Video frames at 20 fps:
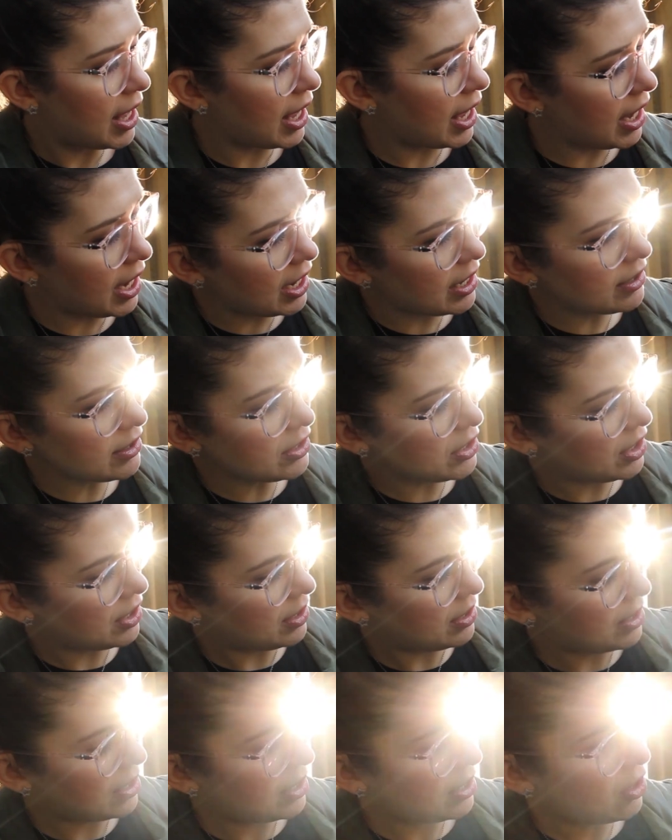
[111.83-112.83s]
and
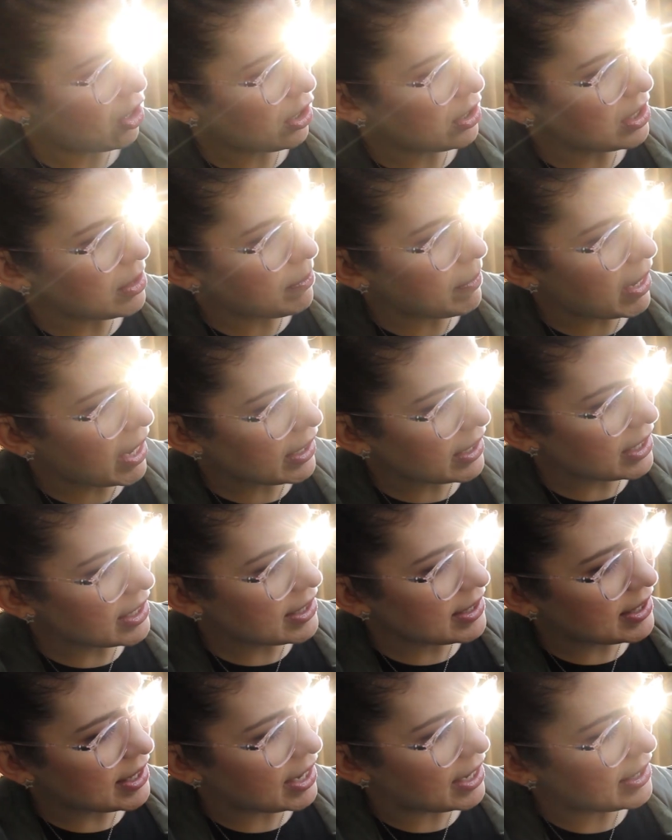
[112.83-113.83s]
on the back
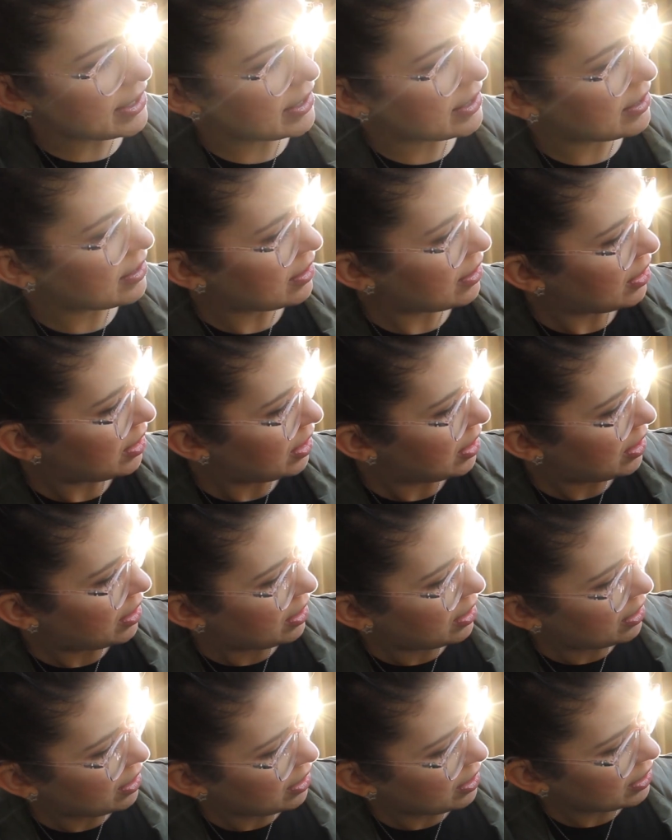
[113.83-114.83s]
it says
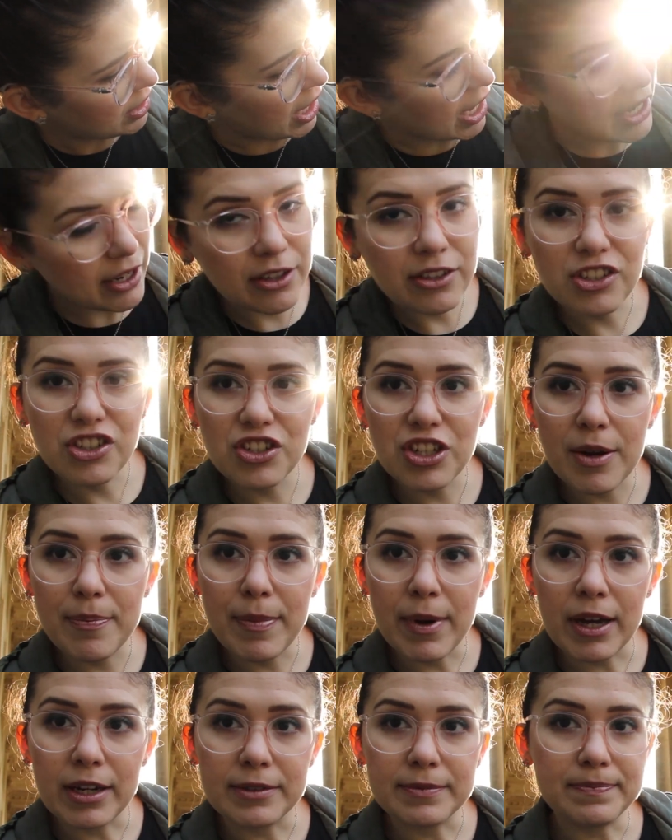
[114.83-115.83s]
Canon
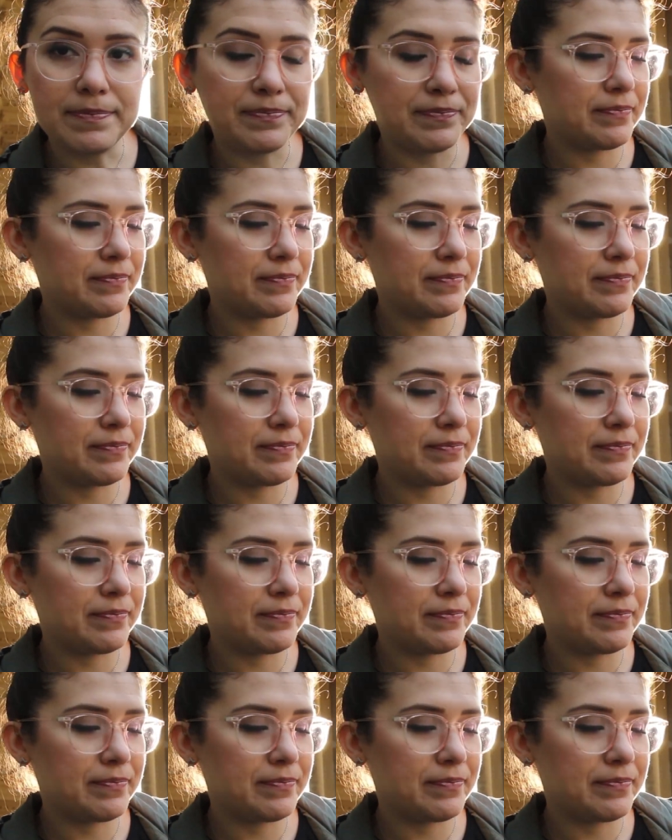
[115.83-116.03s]
Japan.